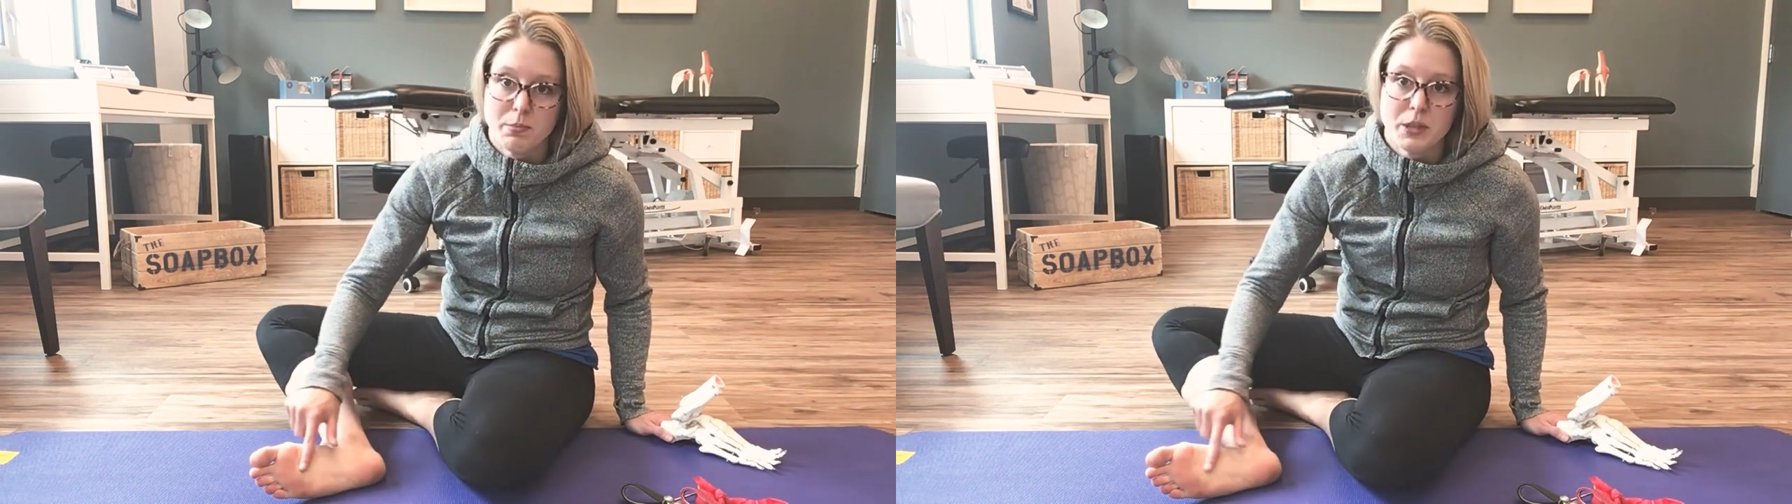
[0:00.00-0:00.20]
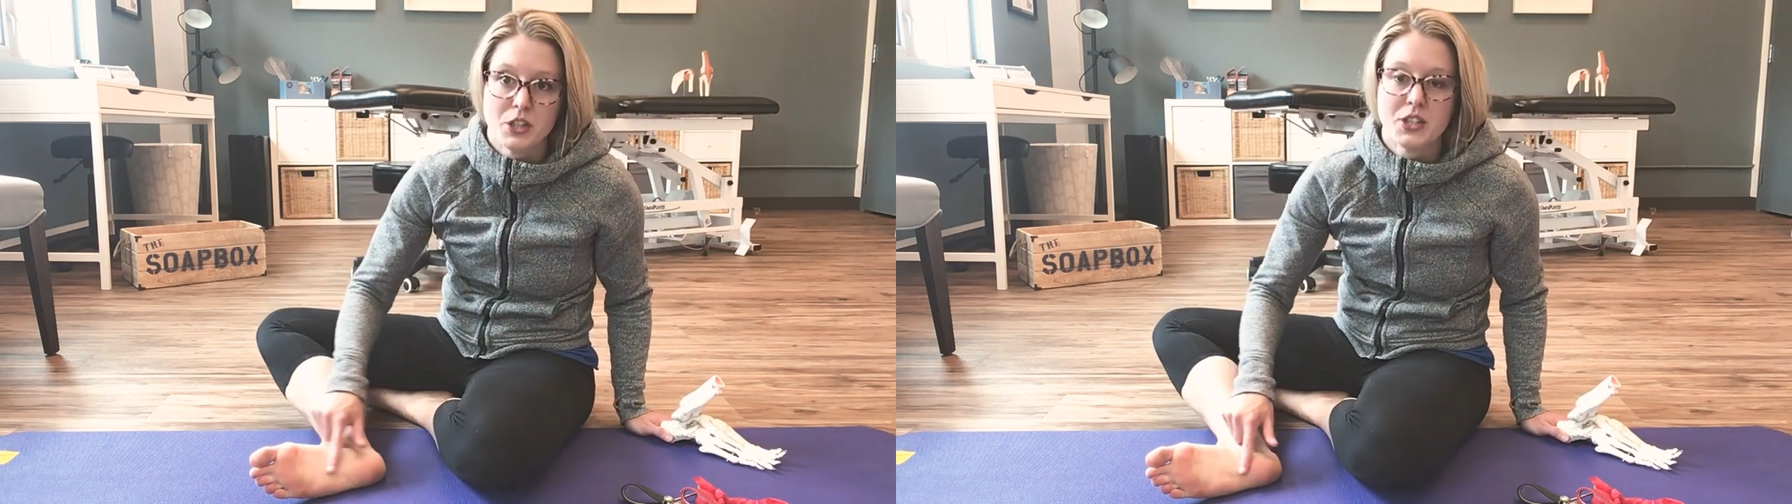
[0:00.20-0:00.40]

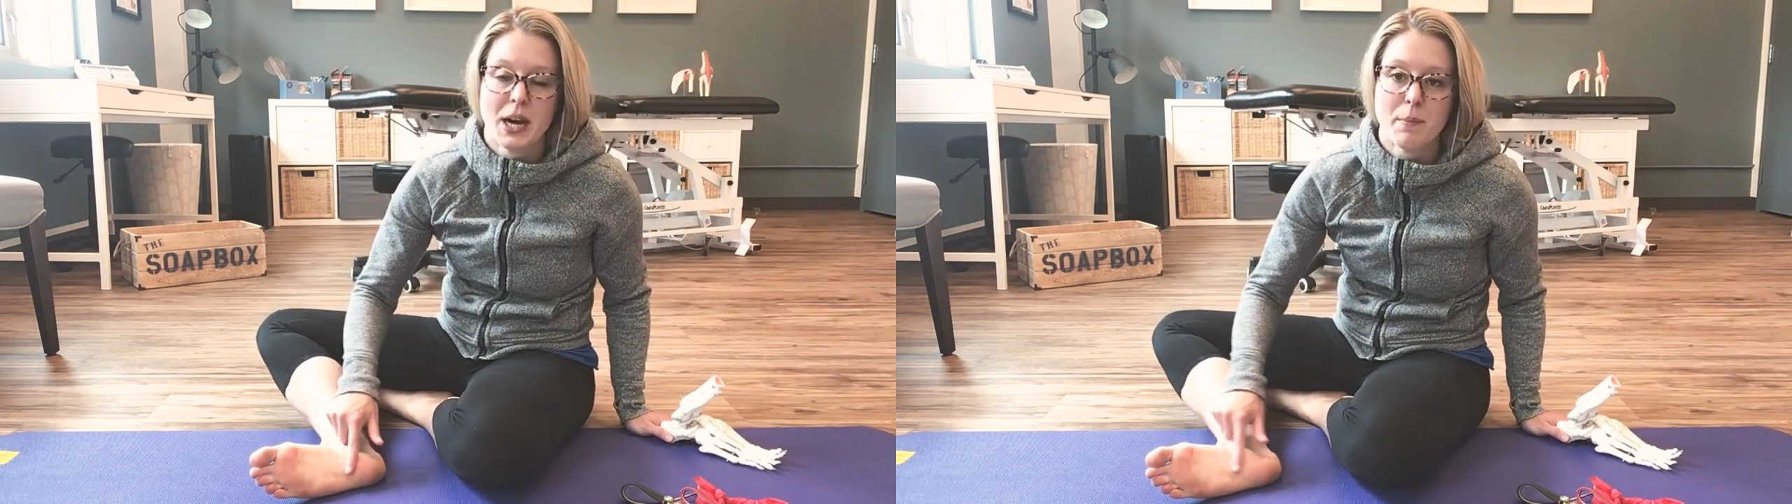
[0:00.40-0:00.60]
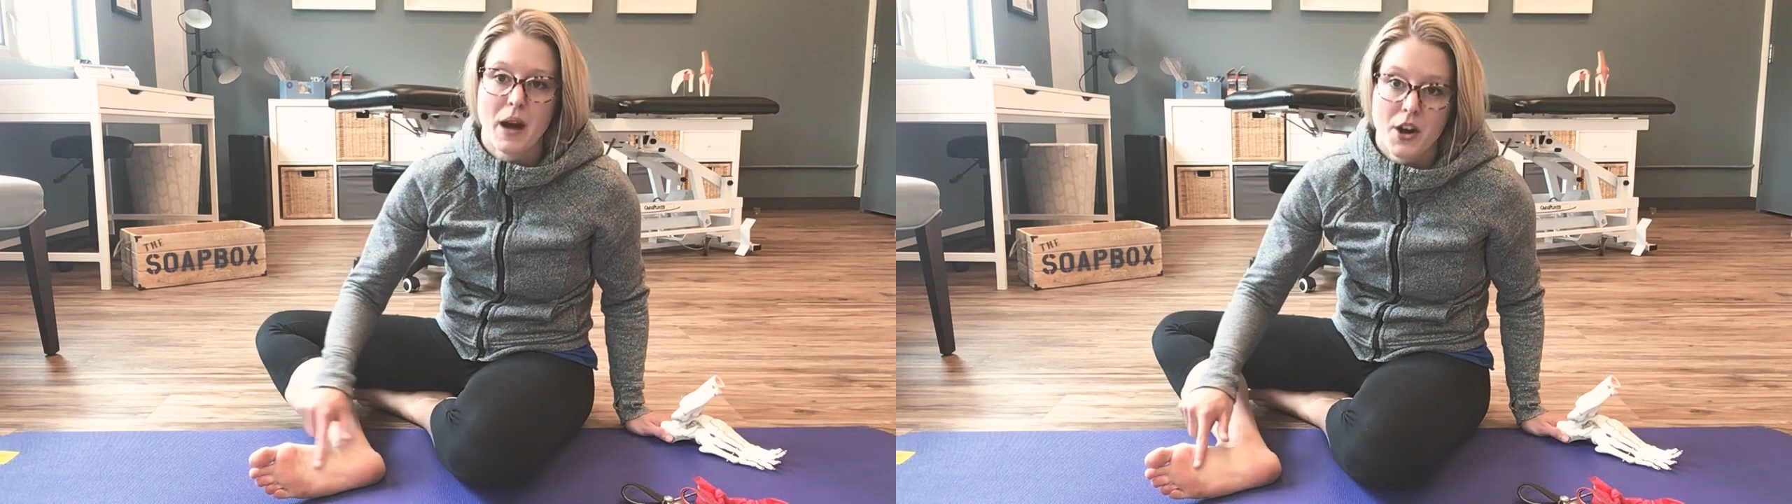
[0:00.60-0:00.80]
built
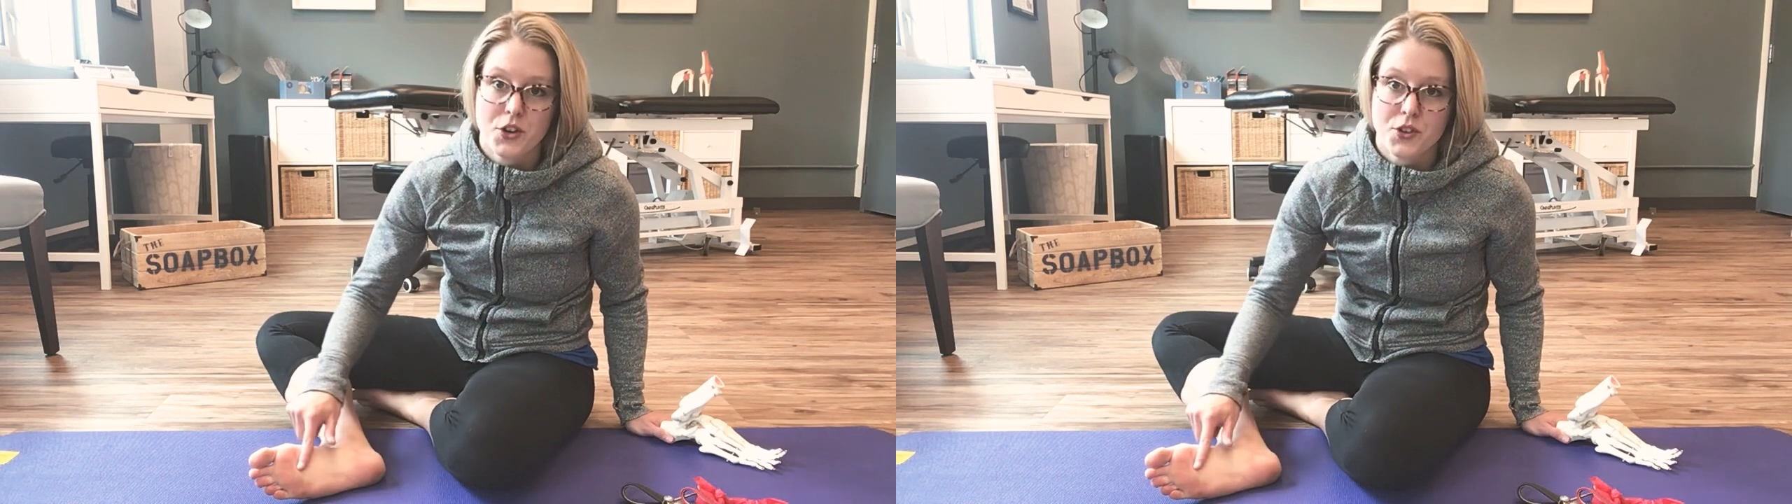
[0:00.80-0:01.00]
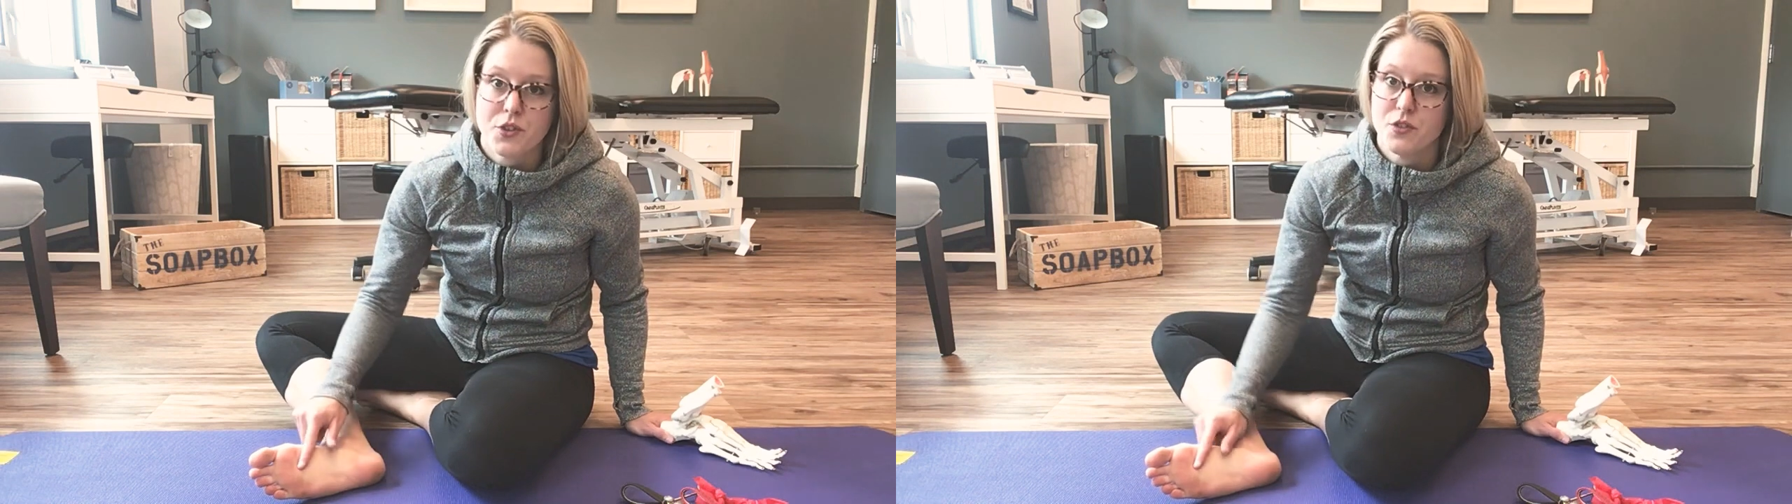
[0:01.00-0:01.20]
up
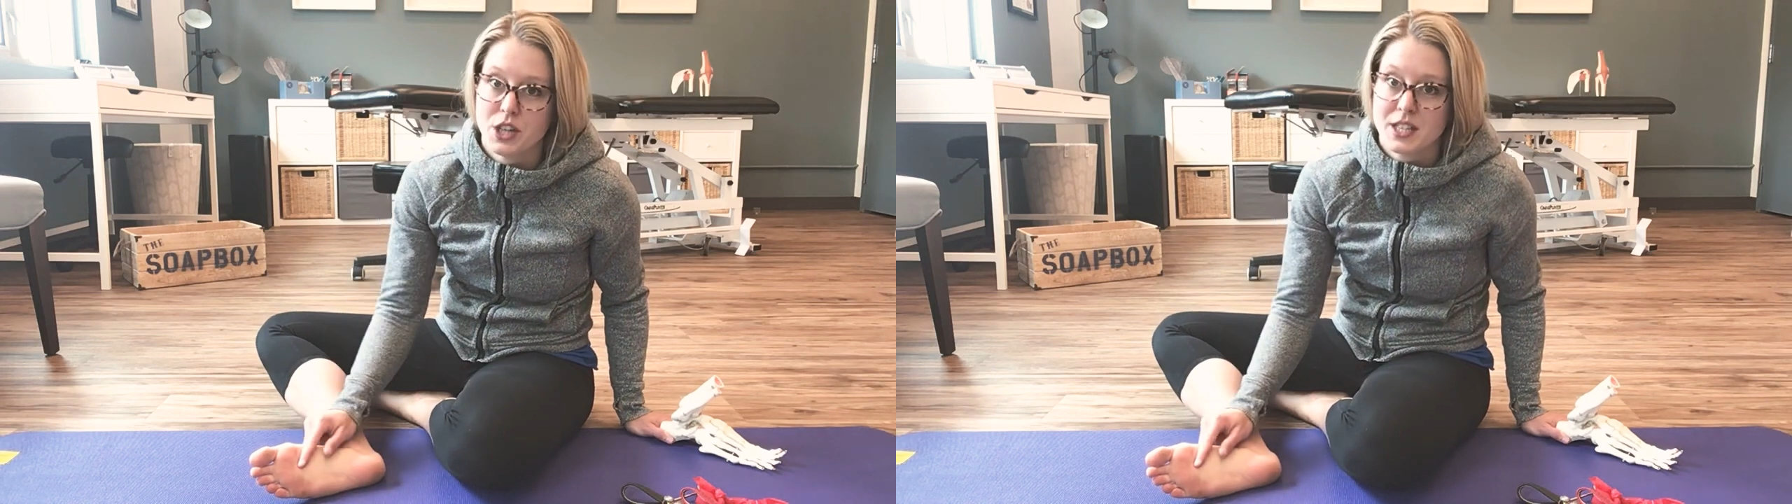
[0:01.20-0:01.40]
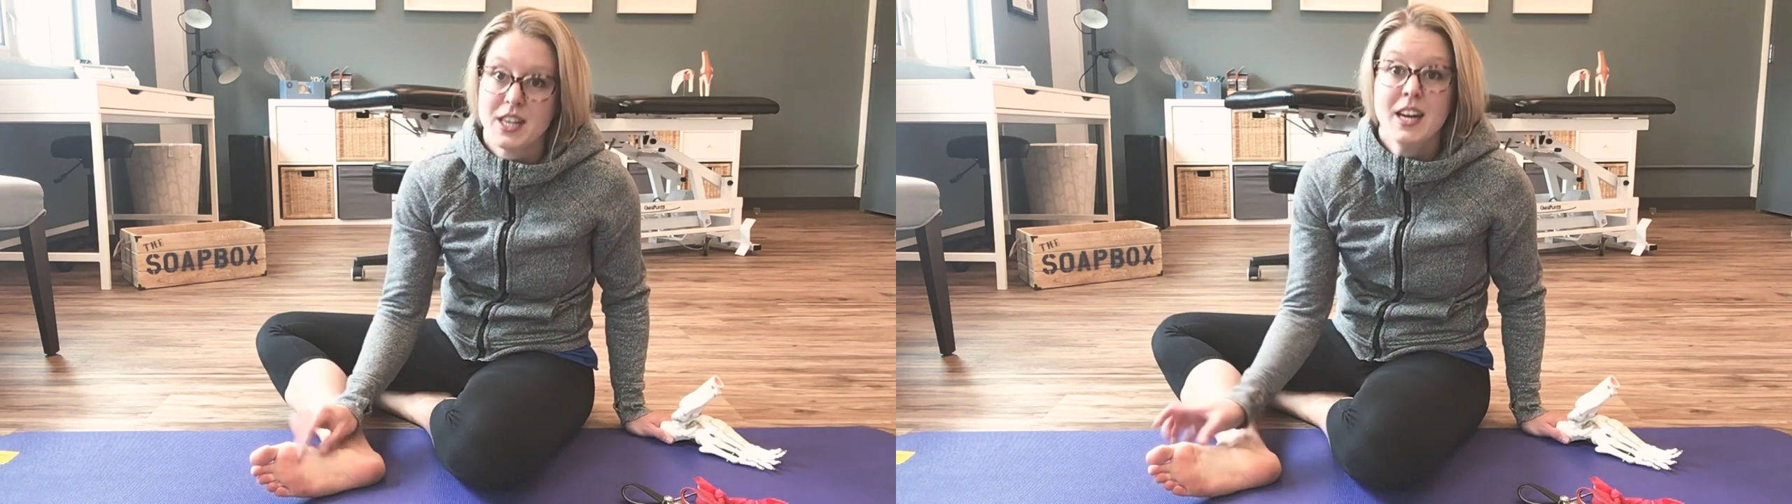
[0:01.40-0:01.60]
under the
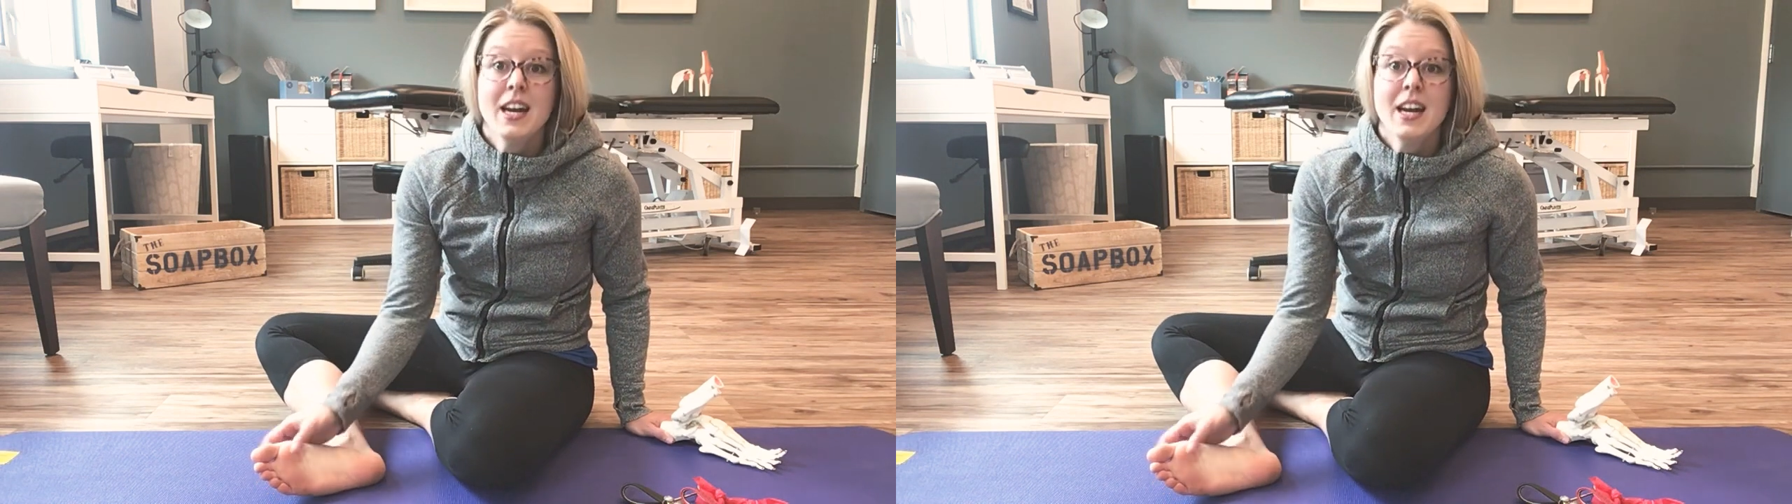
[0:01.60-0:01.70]
foot,